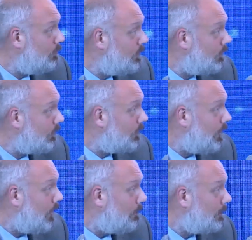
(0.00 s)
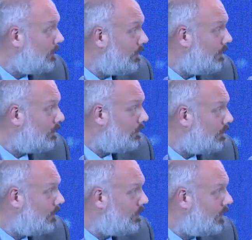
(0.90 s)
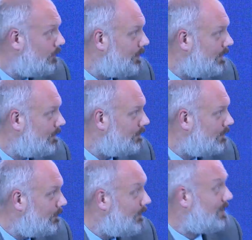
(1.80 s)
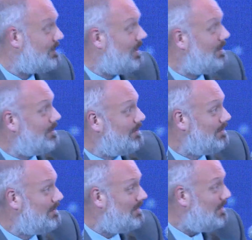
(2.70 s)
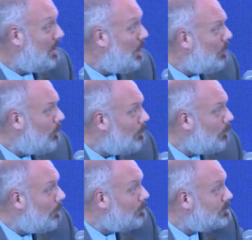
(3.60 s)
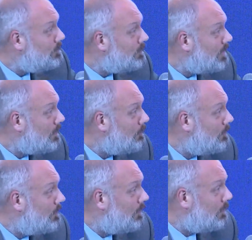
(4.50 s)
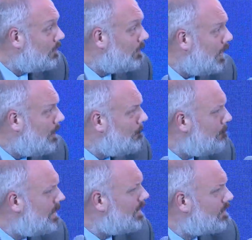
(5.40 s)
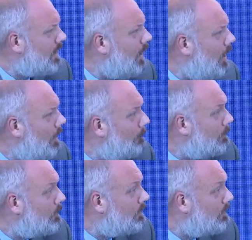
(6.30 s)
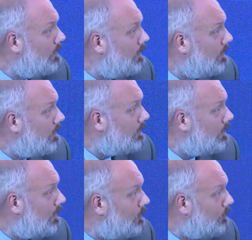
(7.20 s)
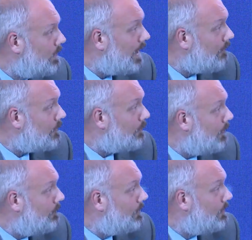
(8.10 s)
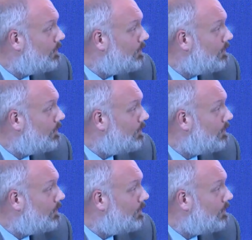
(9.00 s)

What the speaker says: zero carbon is going to be fascinating. What would you say was the biggest harms that we have at the moment?